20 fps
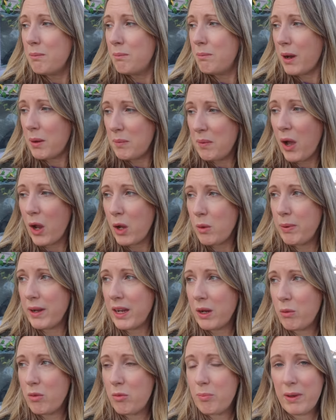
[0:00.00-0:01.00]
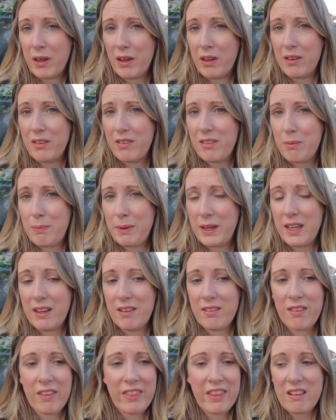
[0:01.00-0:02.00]
but I'm hoping it was birds,
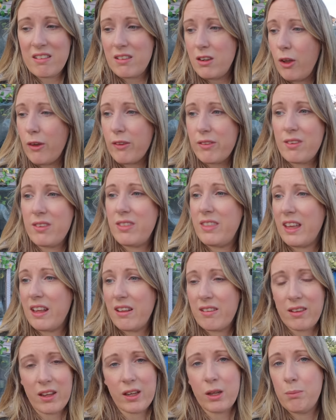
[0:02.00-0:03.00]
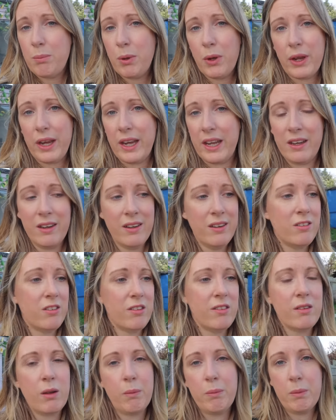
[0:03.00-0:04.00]
because there's lots of things I can put in to
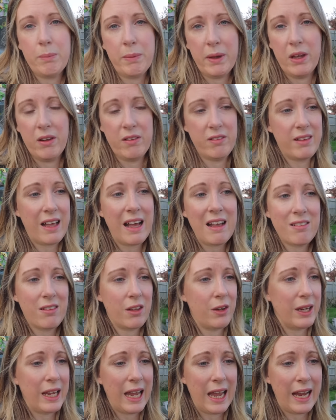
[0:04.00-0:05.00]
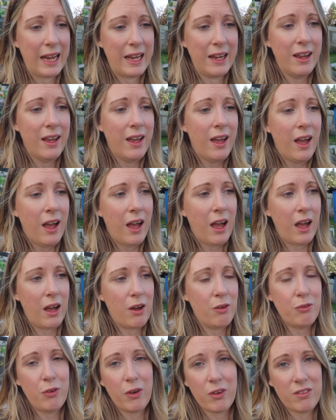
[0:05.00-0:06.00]
stop the birds. That's okay.
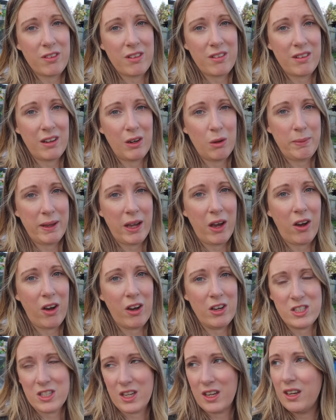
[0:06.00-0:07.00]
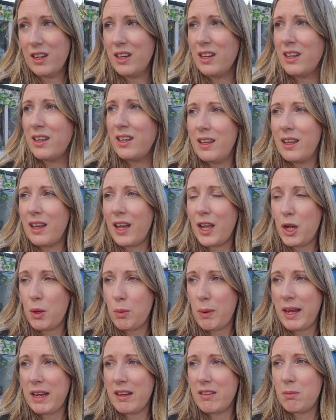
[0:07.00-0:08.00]
Foxes are a little bit harder. Are you
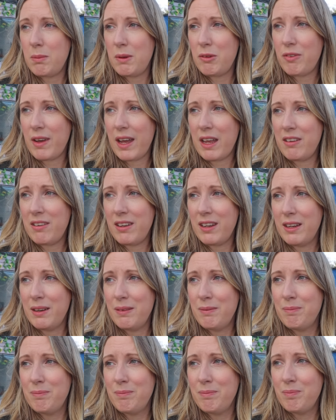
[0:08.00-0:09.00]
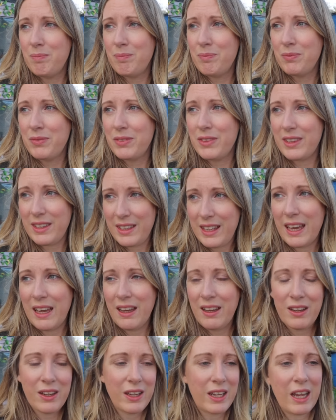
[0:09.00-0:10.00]
waiting to be fed? Yeah,
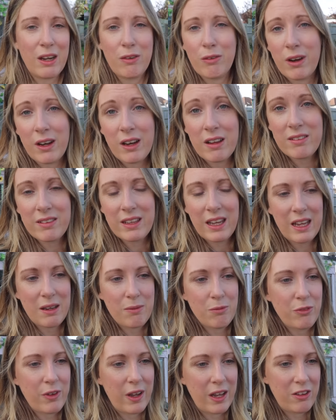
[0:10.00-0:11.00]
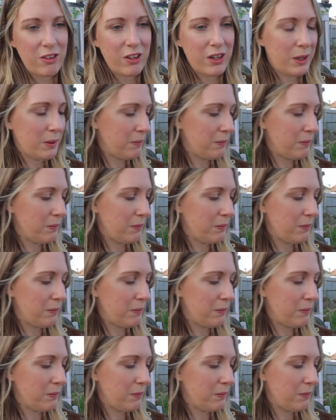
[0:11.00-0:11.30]
okay, right, let's get him fed.